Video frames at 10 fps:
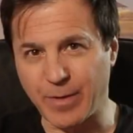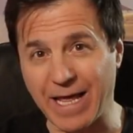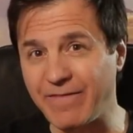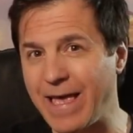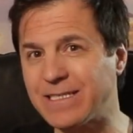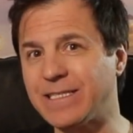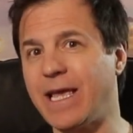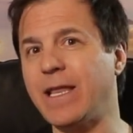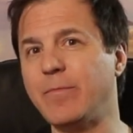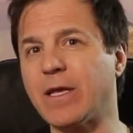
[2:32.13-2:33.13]
but I've
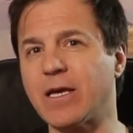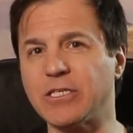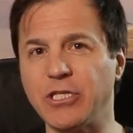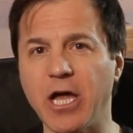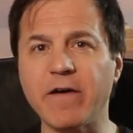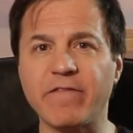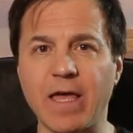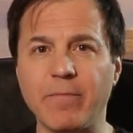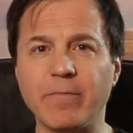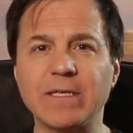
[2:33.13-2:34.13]
hesitated because none of
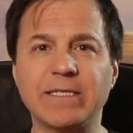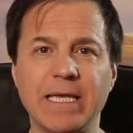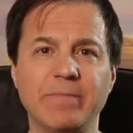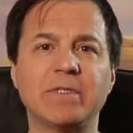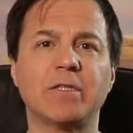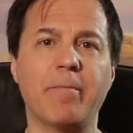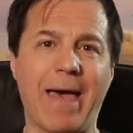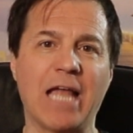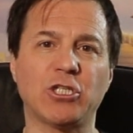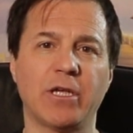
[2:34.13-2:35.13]
them seemed to
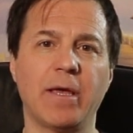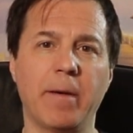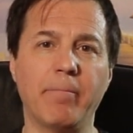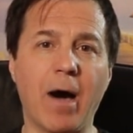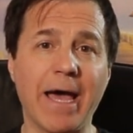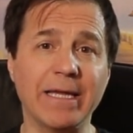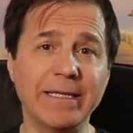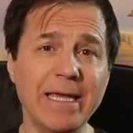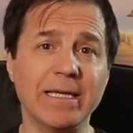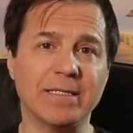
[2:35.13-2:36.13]
match my
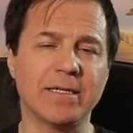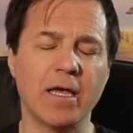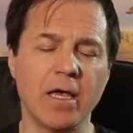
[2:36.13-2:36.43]
needs.